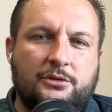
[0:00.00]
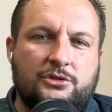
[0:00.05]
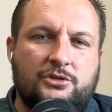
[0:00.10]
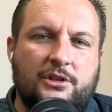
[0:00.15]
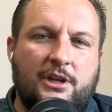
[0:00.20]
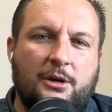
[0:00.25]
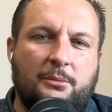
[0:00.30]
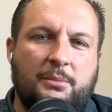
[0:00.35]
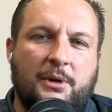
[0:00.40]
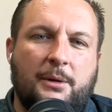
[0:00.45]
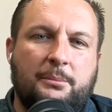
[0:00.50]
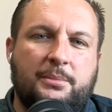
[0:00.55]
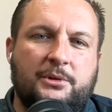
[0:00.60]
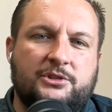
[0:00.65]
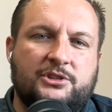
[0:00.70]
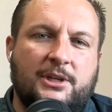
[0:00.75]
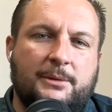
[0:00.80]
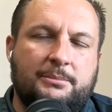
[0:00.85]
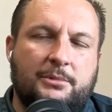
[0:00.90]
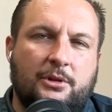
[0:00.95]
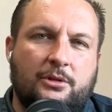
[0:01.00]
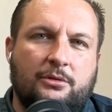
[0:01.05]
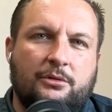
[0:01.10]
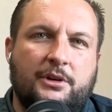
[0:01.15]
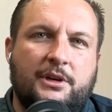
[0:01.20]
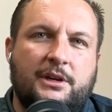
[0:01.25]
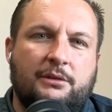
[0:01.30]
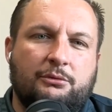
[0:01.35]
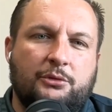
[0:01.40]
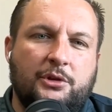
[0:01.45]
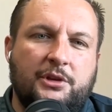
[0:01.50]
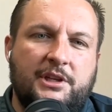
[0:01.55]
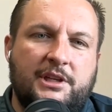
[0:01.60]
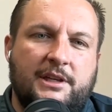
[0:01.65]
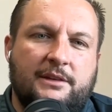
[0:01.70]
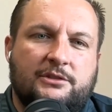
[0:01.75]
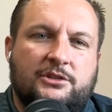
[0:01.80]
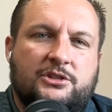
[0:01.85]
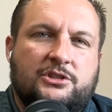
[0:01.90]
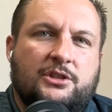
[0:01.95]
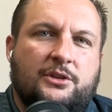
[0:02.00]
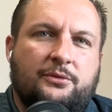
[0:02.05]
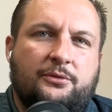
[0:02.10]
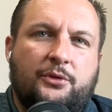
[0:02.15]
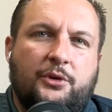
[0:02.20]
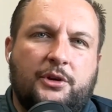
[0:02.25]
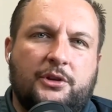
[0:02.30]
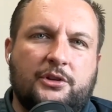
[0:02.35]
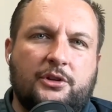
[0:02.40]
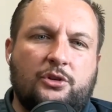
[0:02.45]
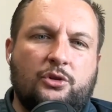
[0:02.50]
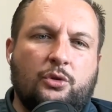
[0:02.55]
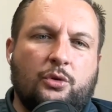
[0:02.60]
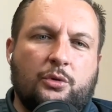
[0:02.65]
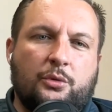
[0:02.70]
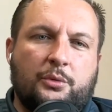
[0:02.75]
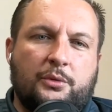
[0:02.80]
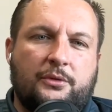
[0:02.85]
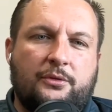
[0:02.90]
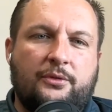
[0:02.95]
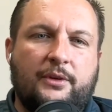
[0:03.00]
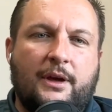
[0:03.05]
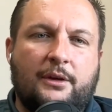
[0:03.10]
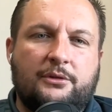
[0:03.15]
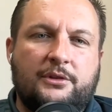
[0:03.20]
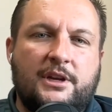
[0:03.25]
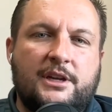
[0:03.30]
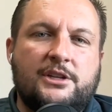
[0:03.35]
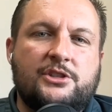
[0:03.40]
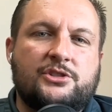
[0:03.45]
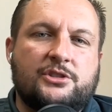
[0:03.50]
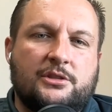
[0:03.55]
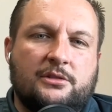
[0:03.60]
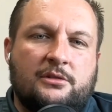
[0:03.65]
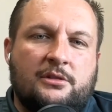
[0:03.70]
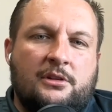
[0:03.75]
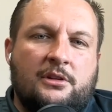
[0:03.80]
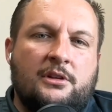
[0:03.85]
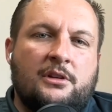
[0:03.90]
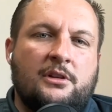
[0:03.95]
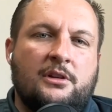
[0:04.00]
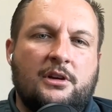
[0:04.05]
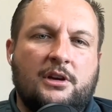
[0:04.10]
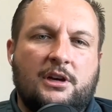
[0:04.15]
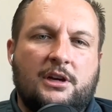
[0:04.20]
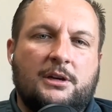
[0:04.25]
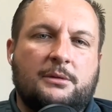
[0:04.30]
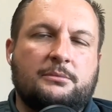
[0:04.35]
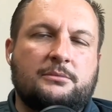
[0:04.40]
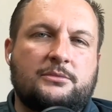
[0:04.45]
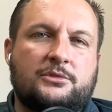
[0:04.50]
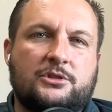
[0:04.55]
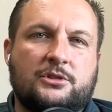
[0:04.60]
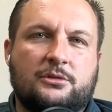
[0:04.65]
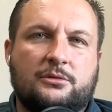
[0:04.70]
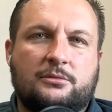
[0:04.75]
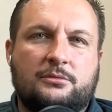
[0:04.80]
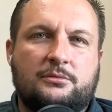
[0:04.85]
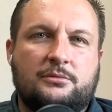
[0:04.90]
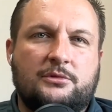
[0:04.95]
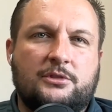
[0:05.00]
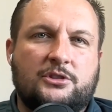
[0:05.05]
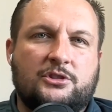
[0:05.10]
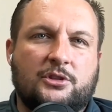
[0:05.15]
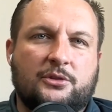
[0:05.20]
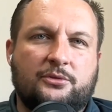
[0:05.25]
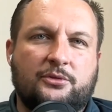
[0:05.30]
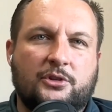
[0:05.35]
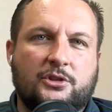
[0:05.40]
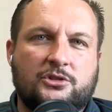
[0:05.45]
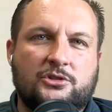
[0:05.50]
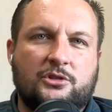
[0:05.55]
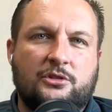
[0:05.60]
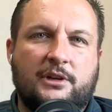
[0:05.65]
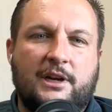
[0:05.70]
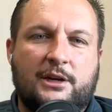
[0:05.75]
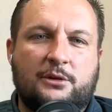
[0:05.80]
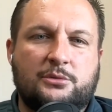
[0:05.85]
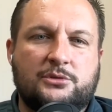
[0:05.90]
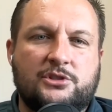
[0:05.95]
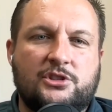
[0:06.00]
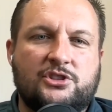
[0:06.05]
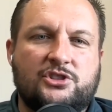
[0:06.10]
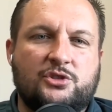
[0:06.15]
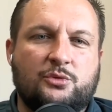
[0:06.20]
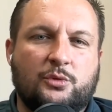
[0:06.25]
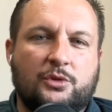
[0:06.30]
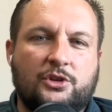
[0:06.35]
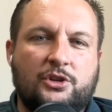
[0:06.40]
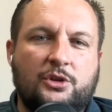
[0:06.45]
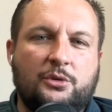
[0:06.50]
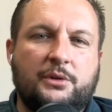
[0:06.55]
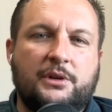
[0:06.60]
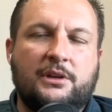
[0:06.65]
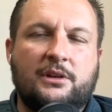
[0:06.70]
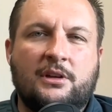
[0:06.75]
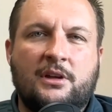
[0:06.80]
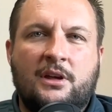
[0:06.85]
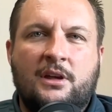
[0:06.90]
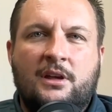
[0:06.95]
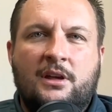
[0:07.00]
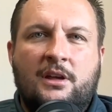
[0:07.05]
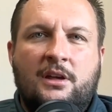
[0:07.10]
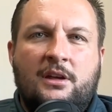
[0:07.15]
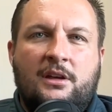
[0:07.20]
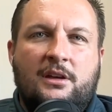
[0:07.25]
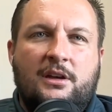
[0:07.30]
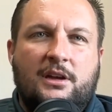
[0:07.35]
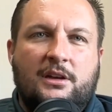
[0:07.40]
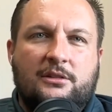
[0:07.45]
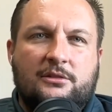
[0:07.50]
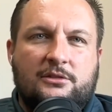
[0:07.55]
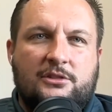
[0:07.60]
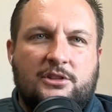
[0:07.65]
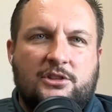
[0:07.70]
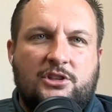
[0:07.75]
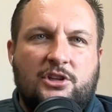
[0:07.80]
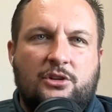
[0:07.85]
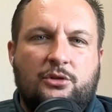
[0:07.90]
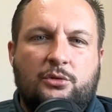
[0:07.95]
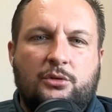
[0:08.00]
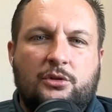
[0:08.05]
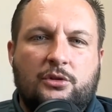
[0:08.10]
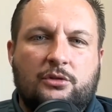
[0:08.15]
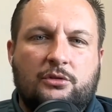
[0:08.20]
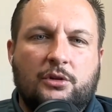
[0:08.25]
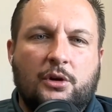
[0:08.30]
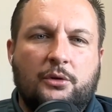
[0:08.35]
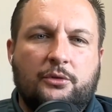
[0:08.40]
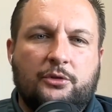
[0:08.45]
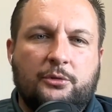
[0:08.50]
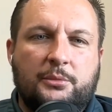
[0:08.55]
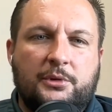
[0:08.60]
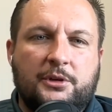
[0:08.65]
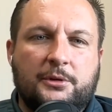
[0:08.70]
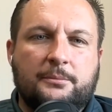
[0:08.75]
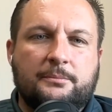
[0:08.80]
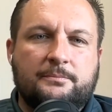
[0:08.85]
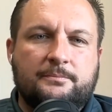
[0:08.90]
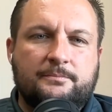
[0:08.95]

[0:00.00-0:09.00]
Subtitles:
So that'll bump us up to 3 and really gives us our foot in the door with foundation. So it's our first little acquisition we're doing and continuing to grow from here.